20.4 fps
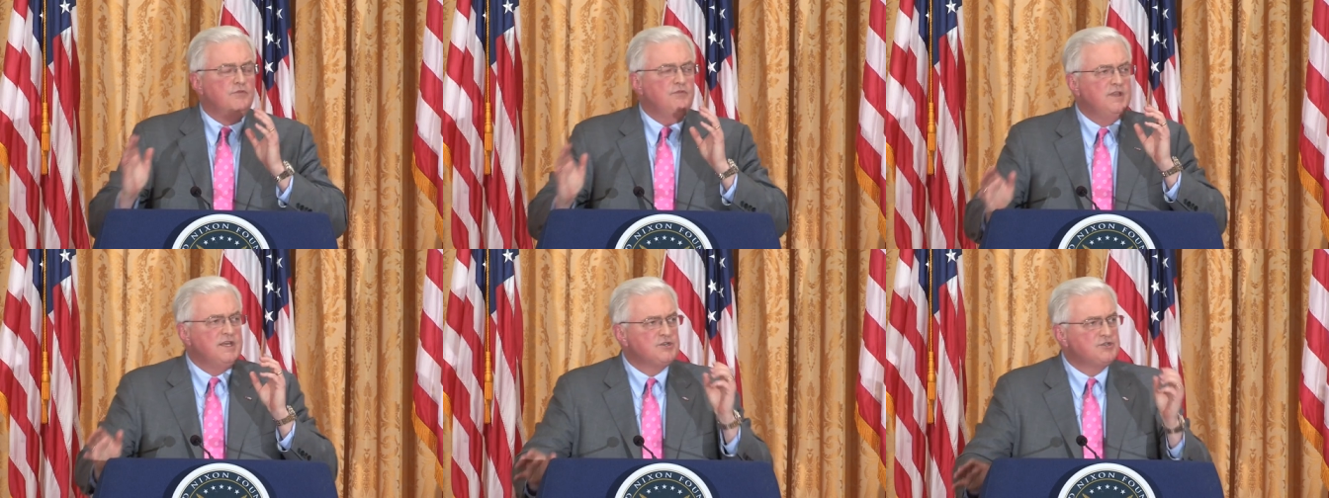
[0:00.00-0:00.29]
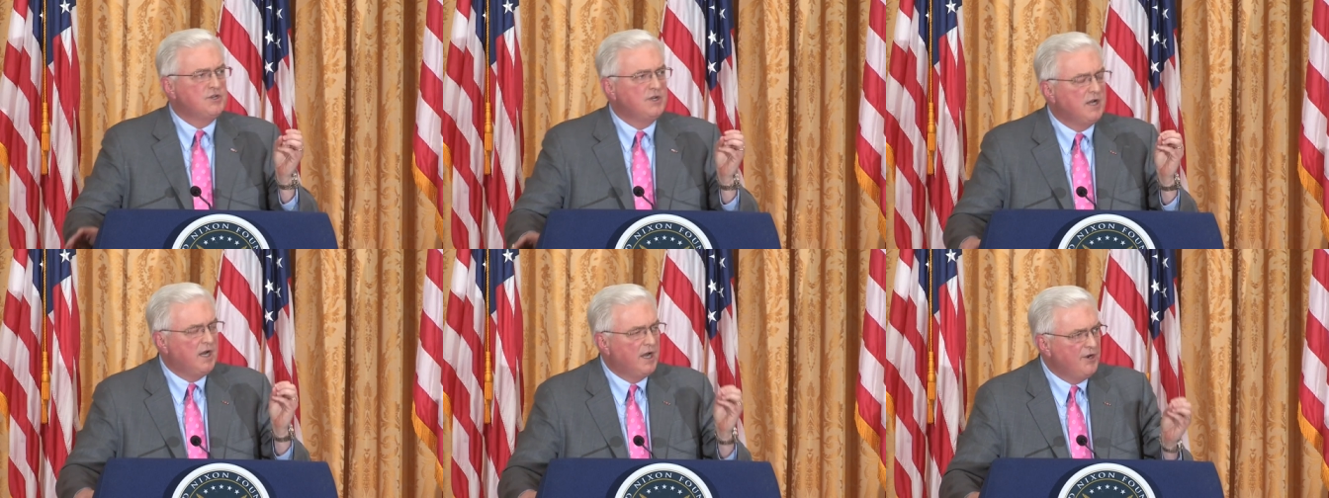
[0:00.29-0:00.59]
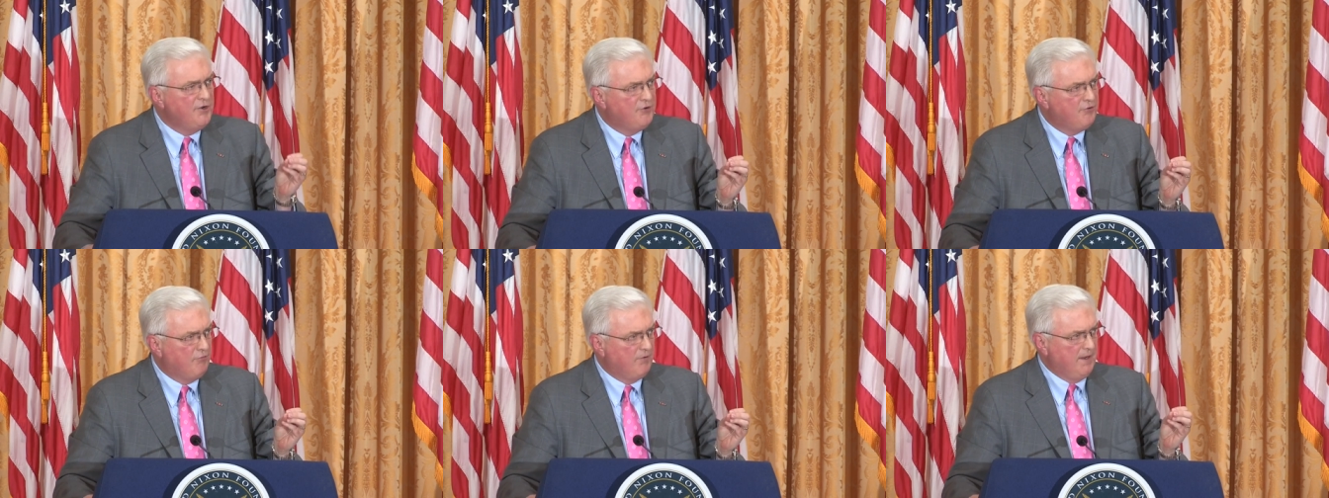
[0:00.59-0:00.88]
This
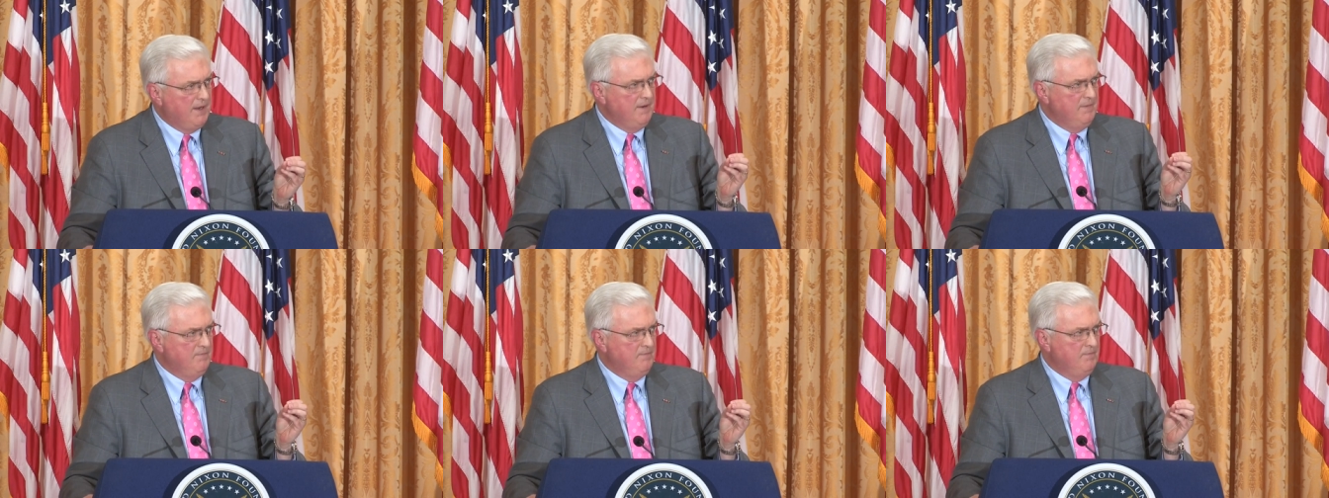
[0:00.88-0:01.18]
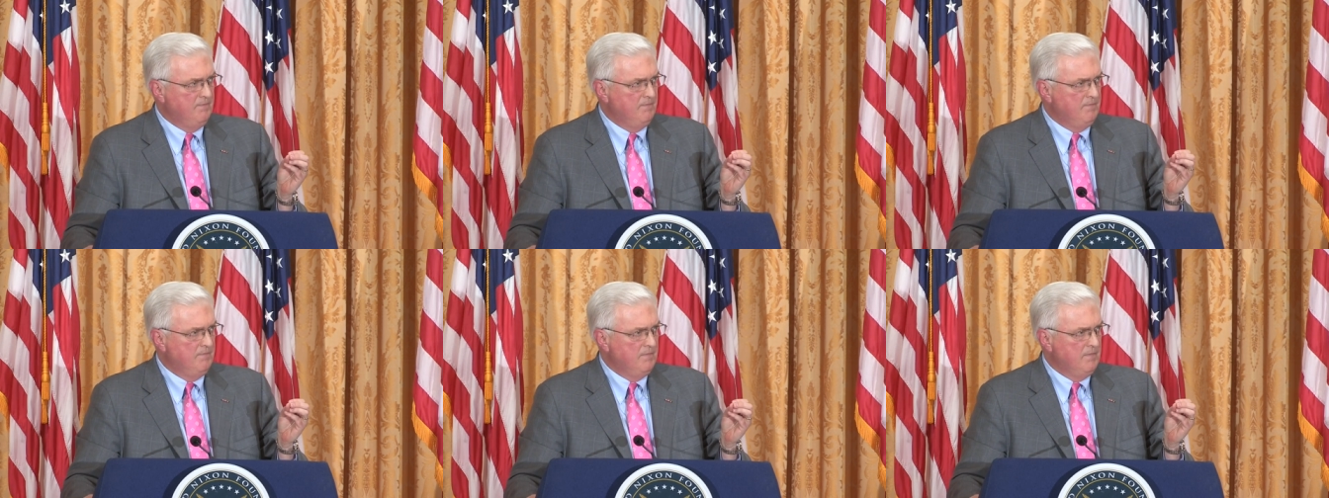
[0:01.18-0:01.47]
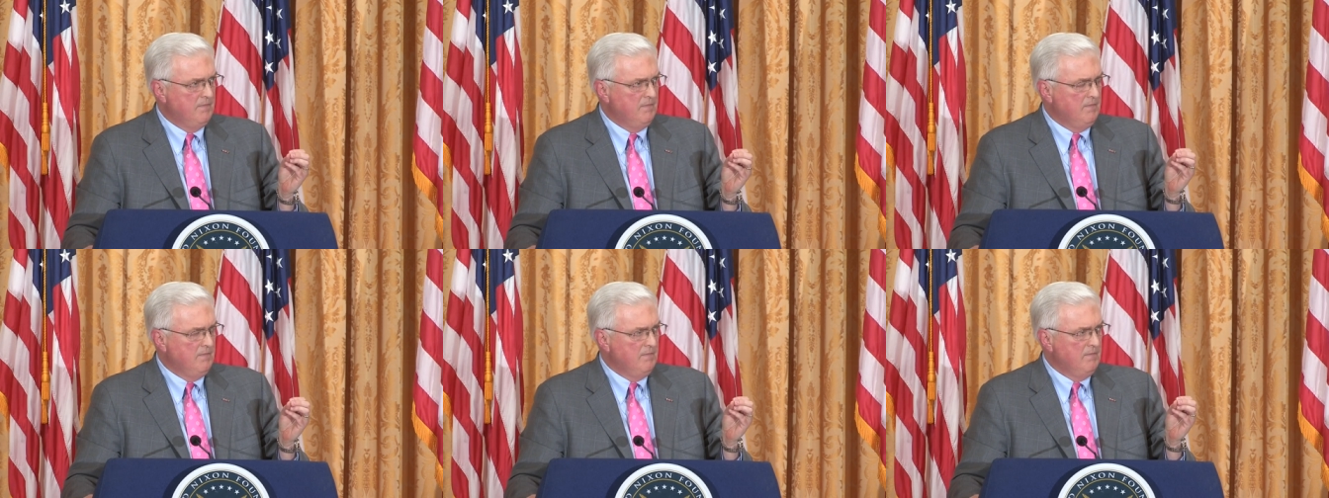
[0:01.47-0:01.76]
country
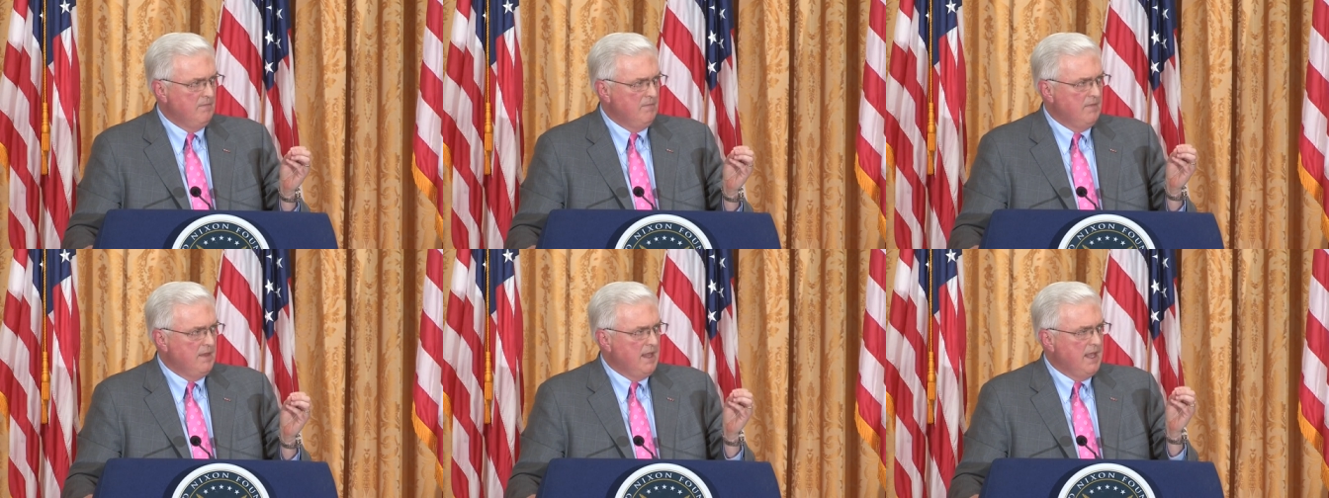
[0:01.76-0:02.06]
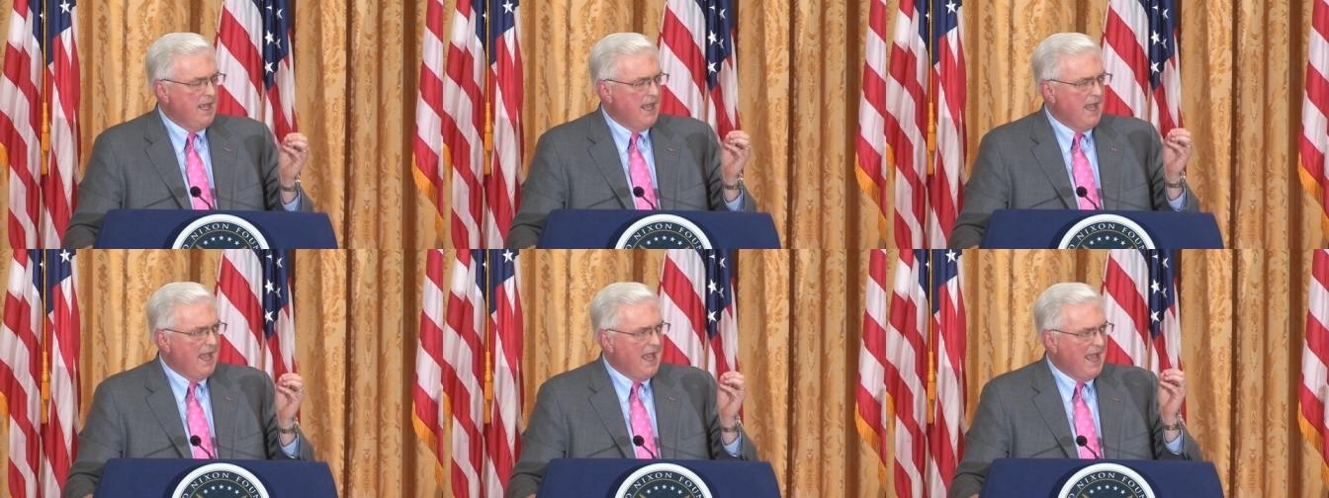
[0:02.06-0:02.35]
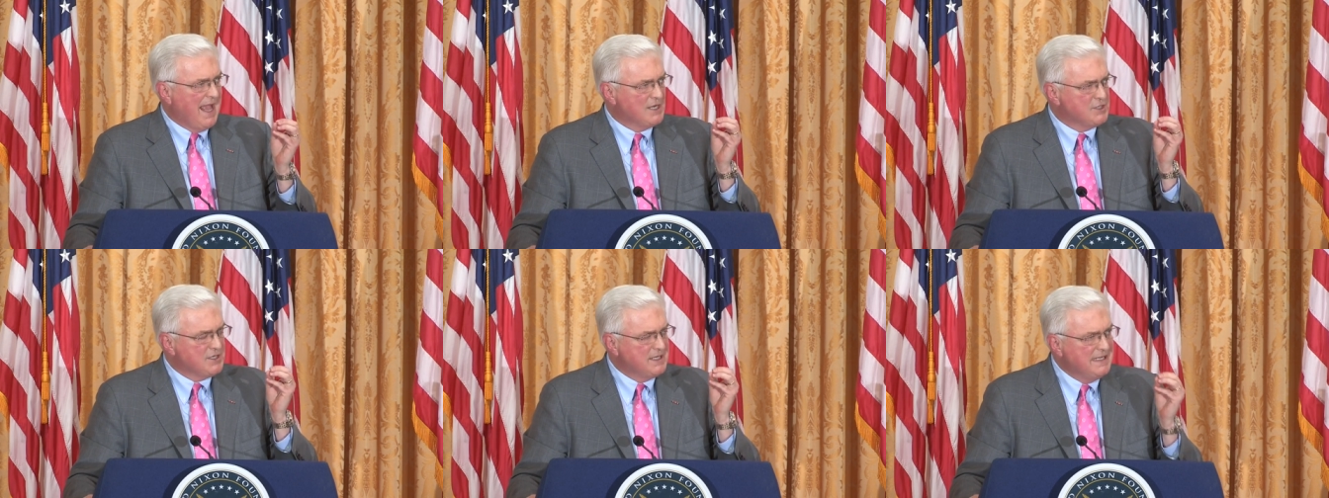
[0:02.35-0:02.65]

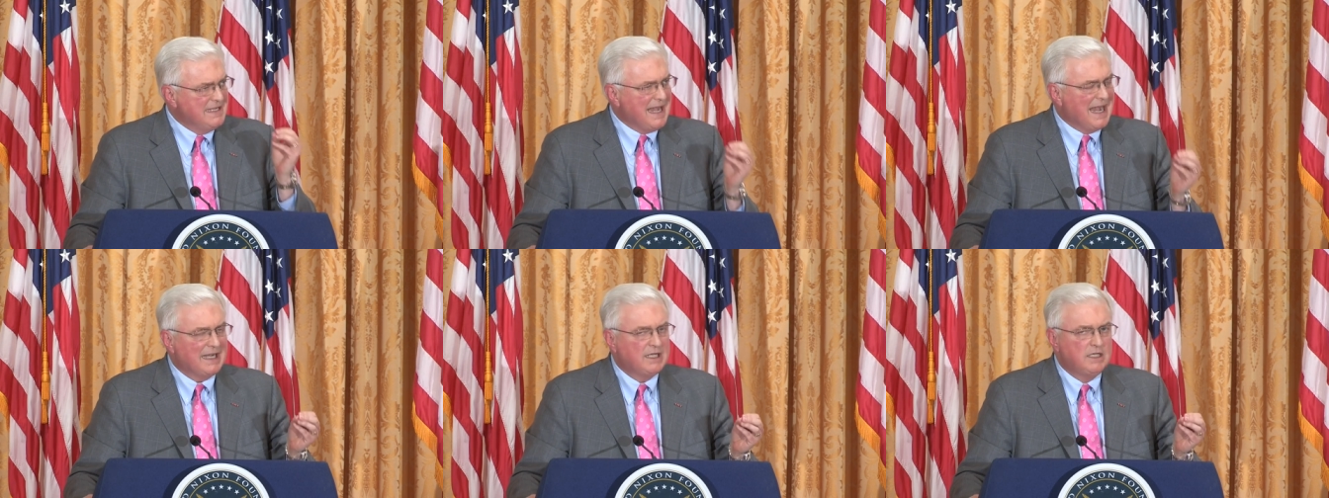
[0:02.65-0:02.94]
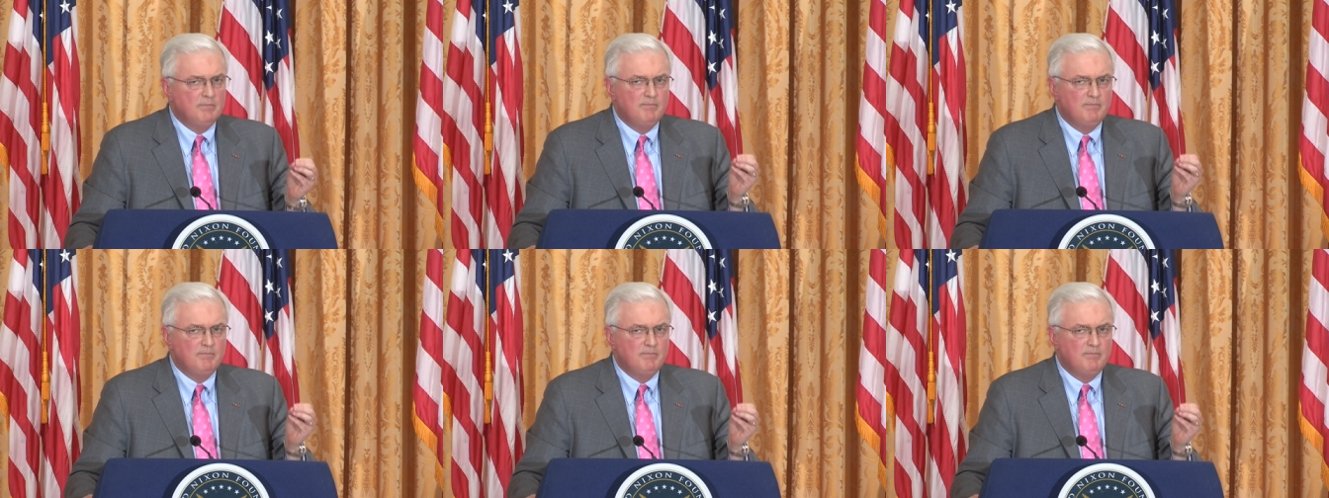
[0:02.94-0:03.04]
has got